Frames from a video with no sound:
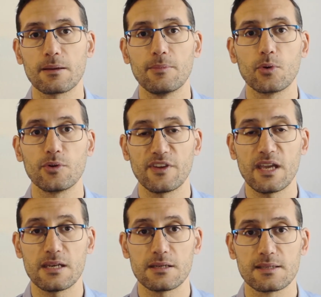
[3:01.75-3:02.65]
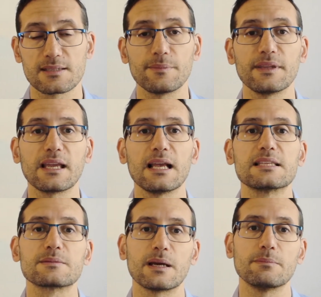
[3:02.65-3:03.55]
brought in, something
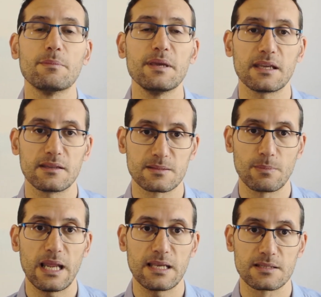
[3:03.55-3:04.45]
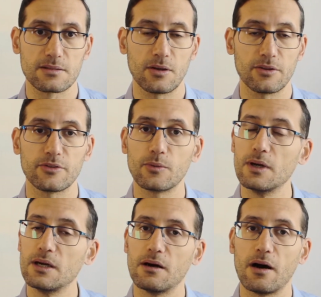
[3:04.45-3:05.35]
else might be being displaced onto
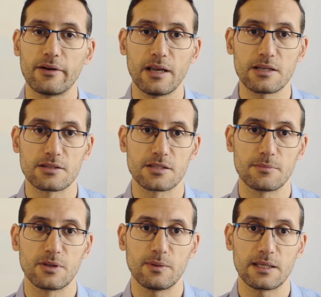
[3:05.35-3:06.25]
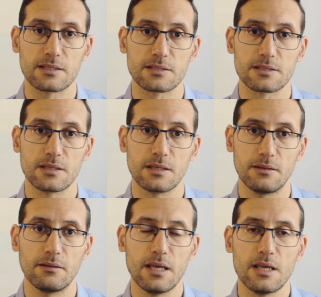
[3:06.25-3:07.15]
our relationship between us.
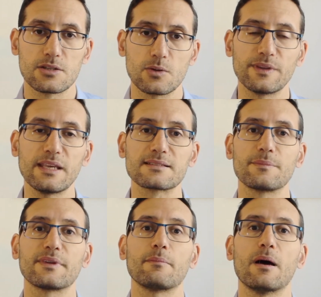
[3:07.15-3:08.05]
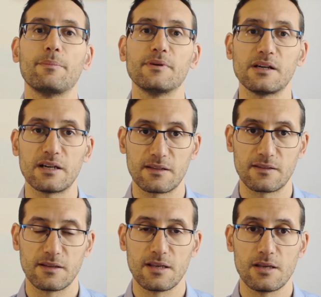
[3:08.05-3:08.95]
So take some time apart
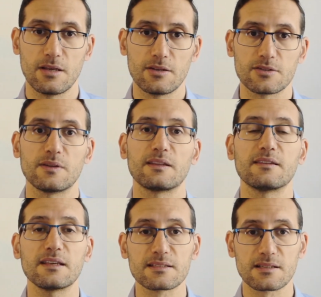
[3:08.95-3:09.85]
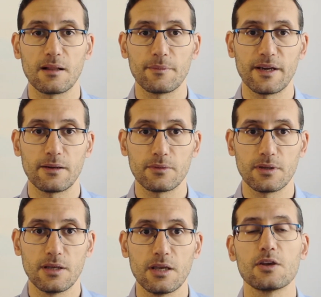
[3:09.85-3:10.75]
so that things calm down,
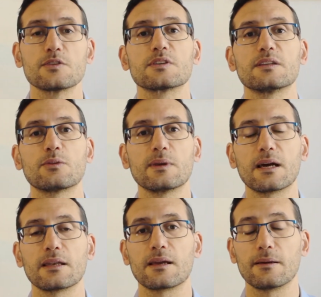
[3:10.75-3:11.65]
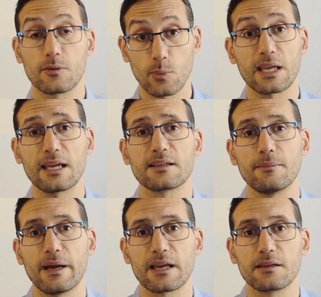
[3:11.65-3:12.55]
so that we can come
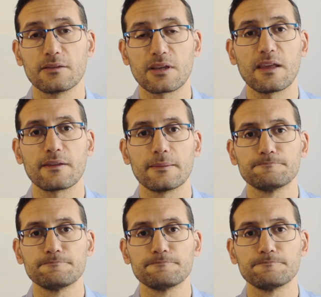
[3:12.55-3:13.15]
back together.